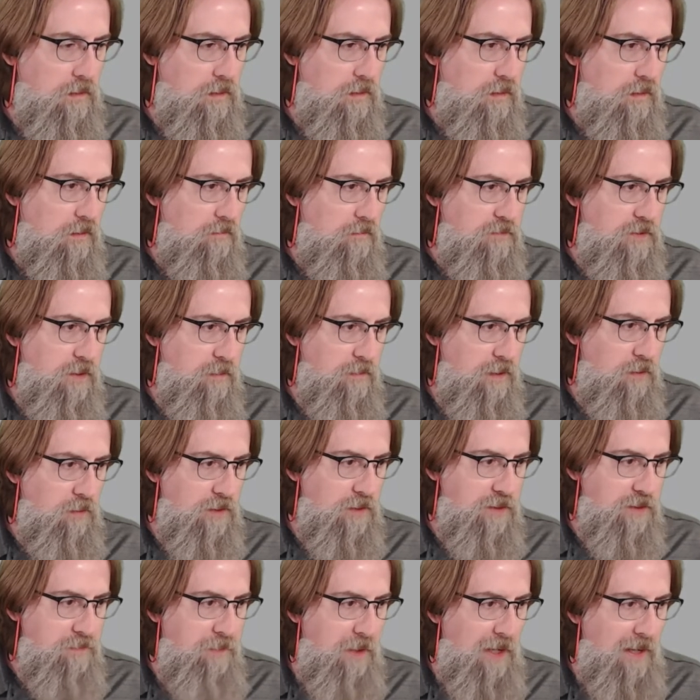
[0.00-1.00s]
Somebody
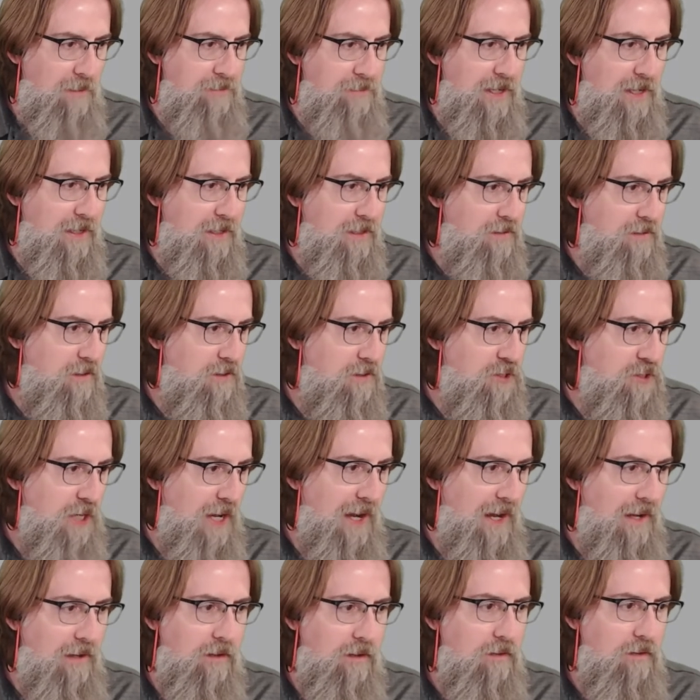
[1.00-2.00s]
wants to pop that into the
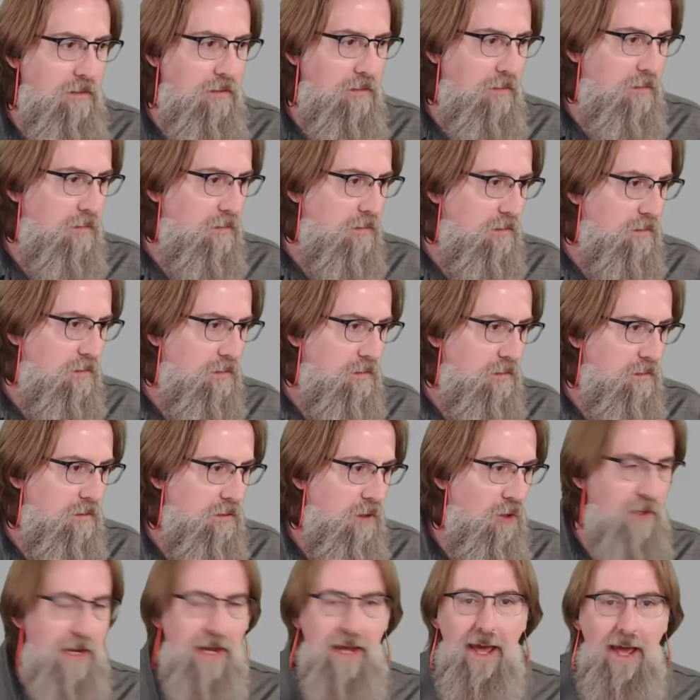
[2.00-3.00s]
chat.
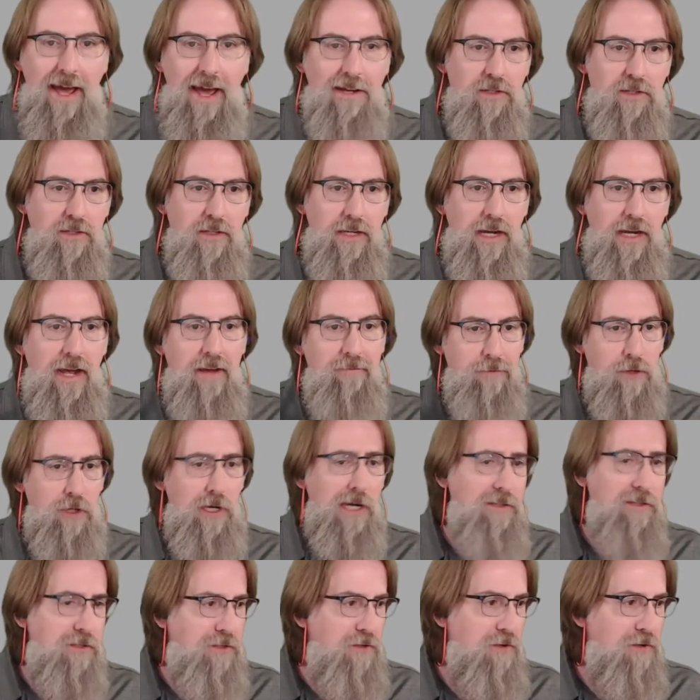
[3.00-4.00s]
Okay, excellent. I
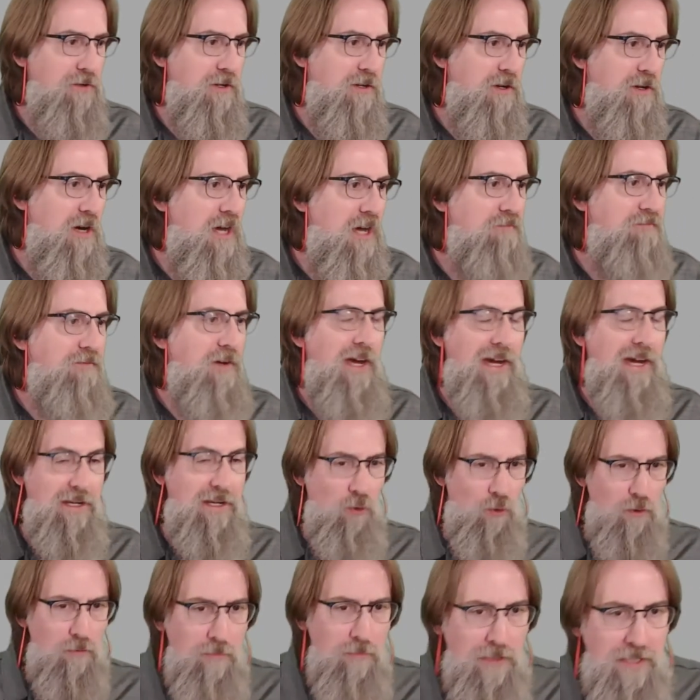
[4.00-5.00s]
forgot to turn it off. I
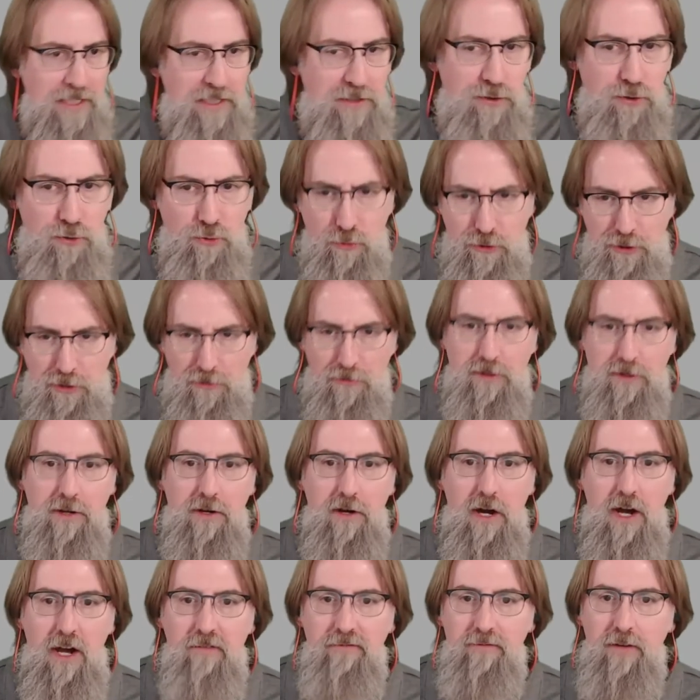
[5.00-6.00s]
normally do turn it
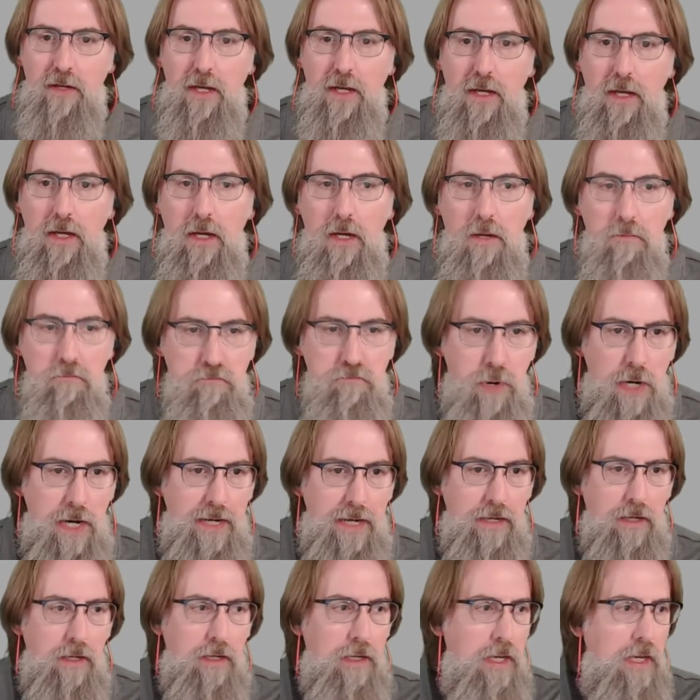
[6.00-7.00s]
off, but
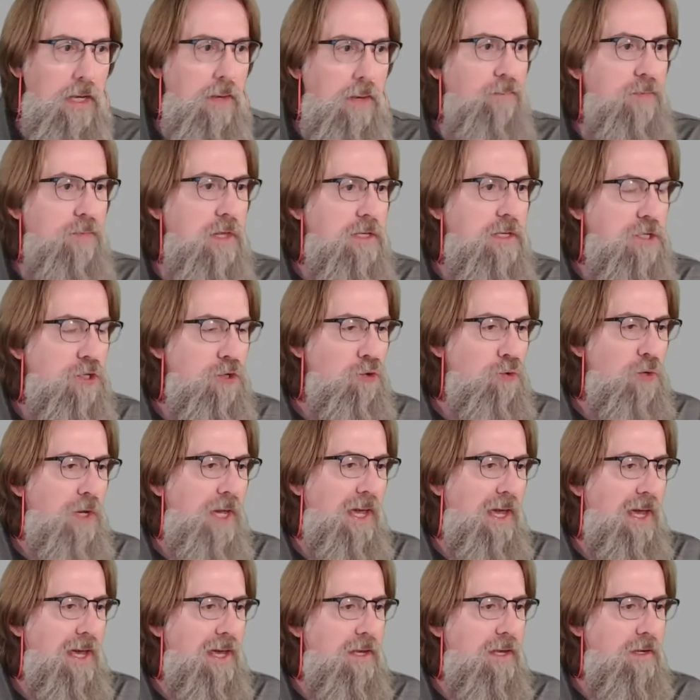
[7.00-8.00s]
you
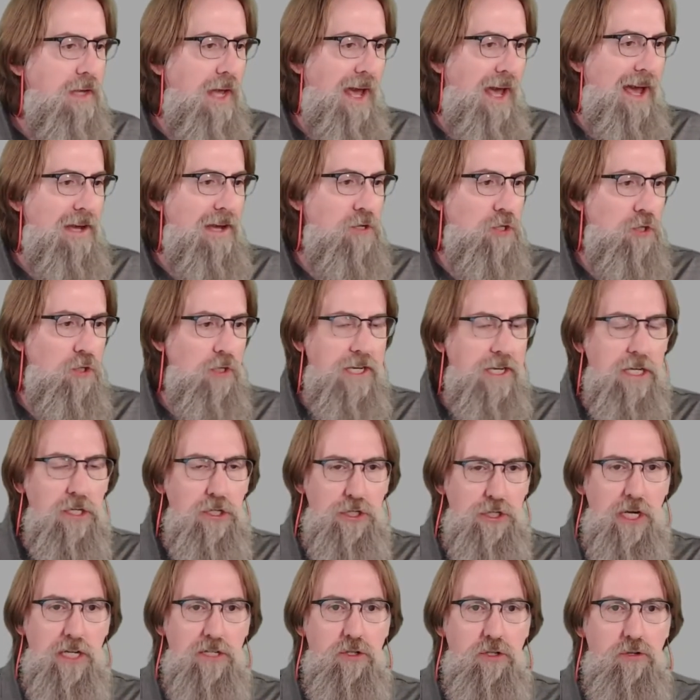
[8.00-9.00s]
can actually
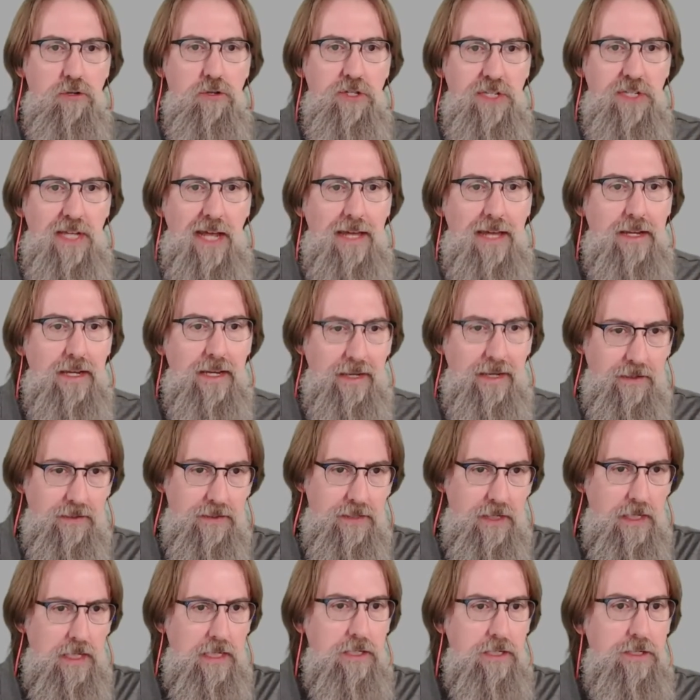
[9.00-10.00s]
adjust your settings
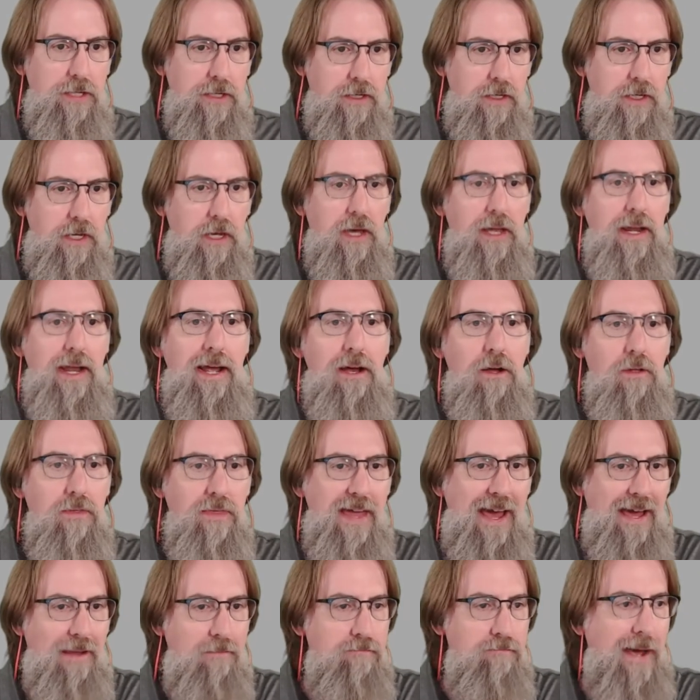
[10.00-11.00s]
to cut out
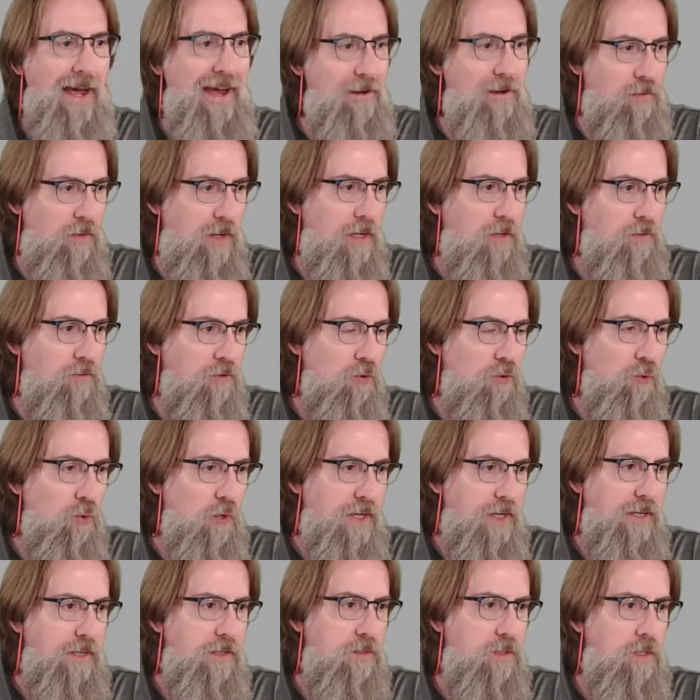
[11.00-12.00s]
that background
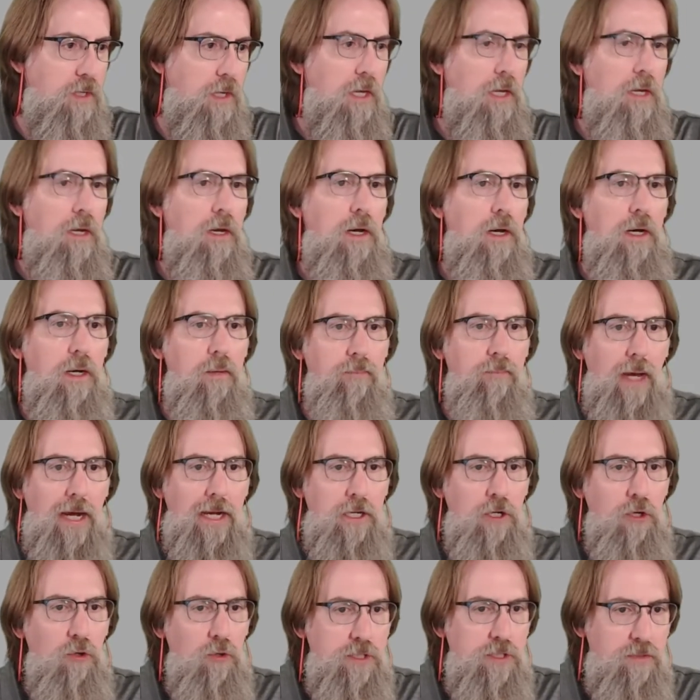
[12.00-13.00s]
noise. I
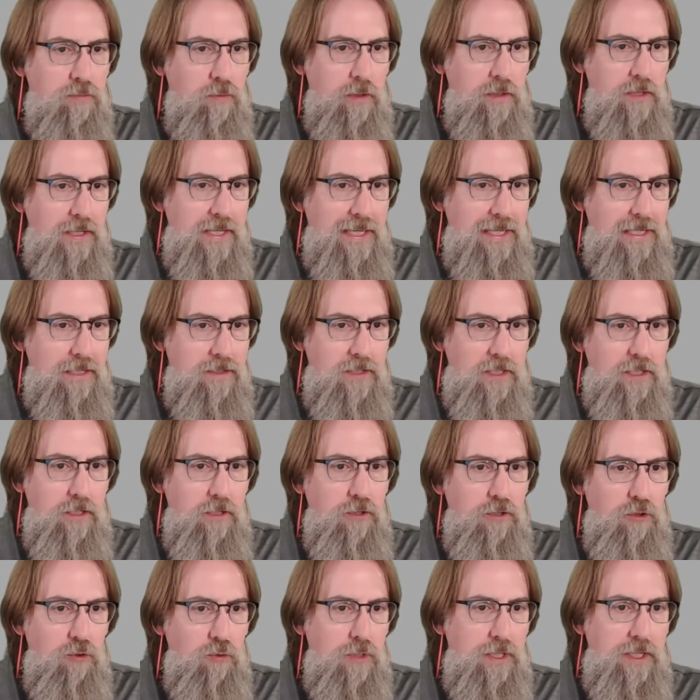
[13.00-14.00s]
know it's really easy to
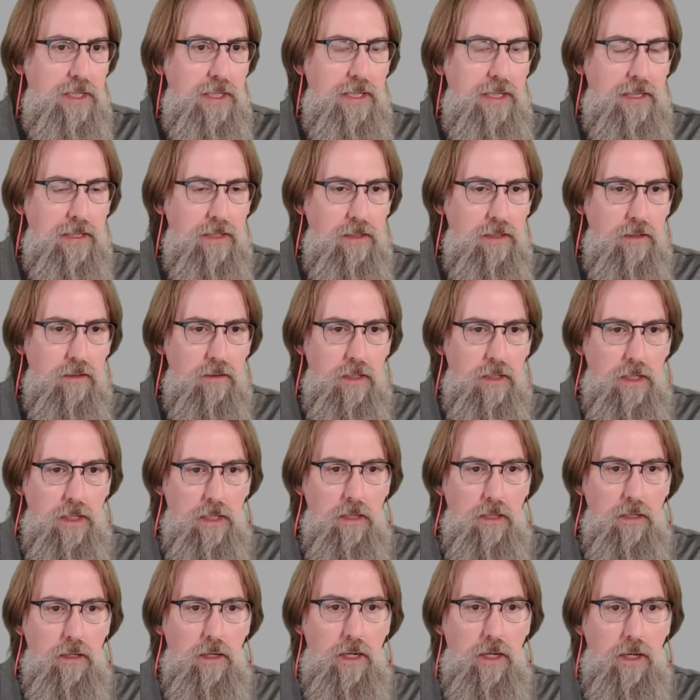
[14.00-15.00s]
do it in
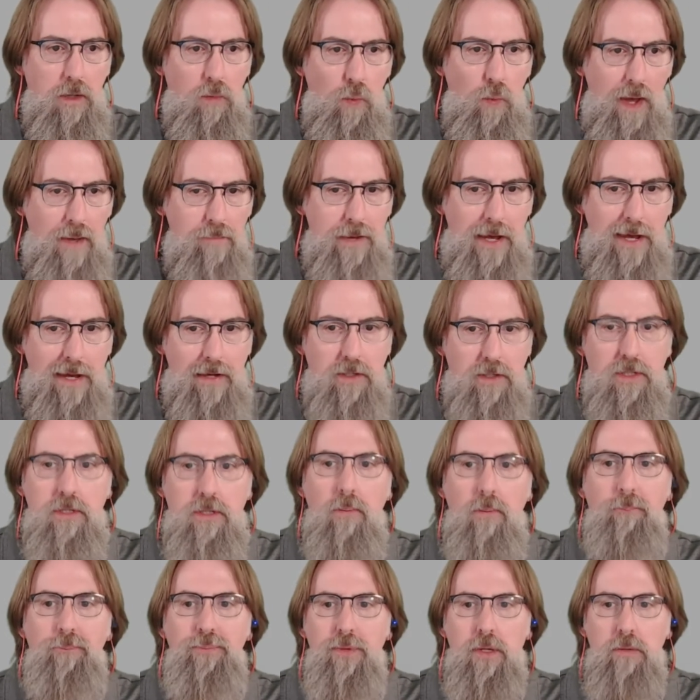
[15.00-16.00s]
Webex,
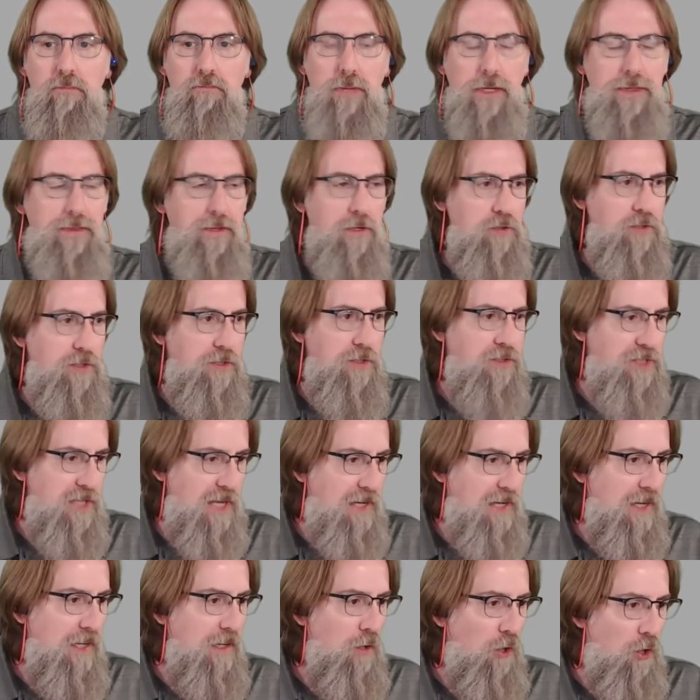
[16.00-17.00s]
but there's a
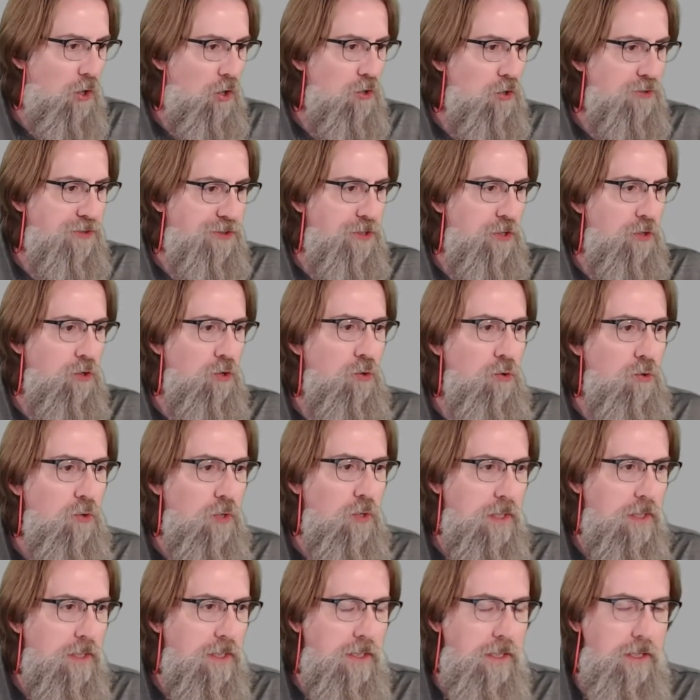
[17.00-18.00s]
setting also
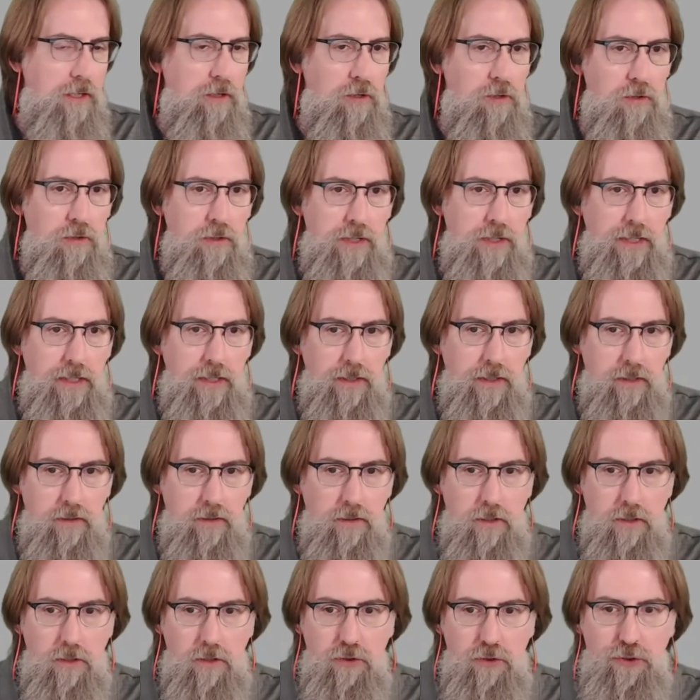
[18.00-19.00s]
here
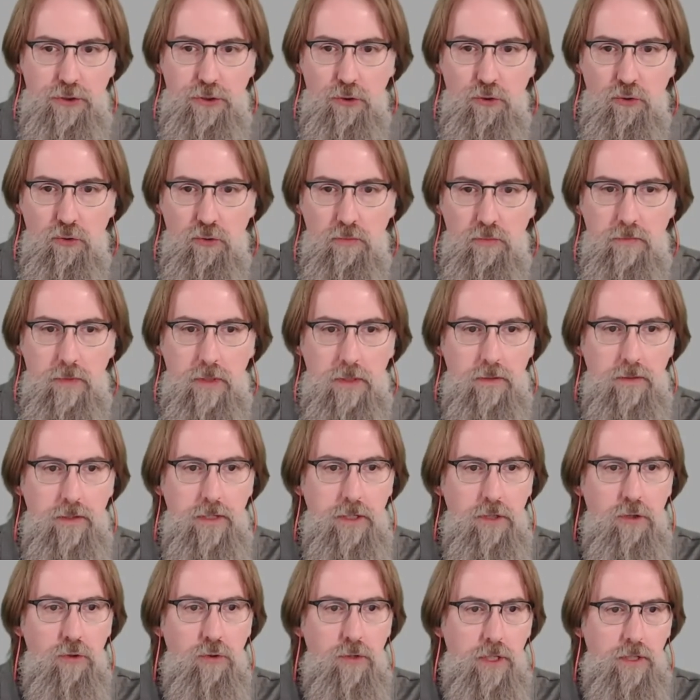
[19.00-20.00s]
in Zoom that
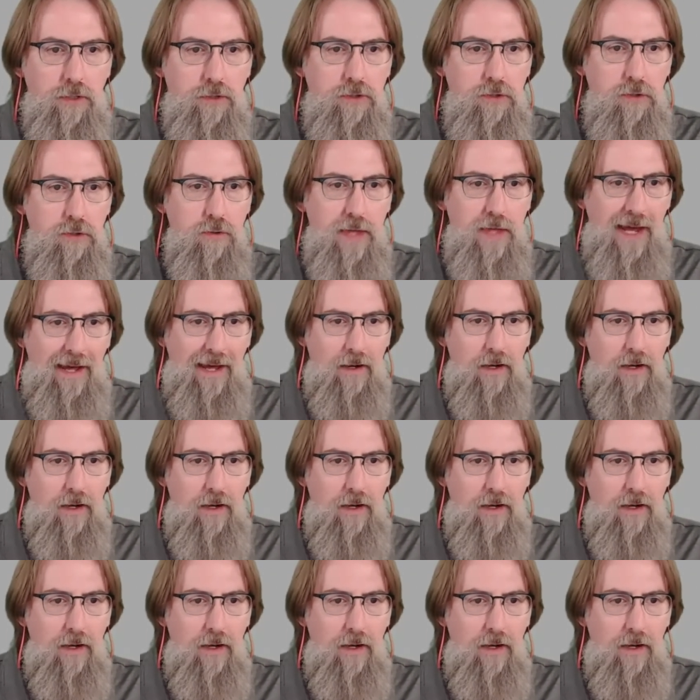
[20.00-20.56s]
you can do that.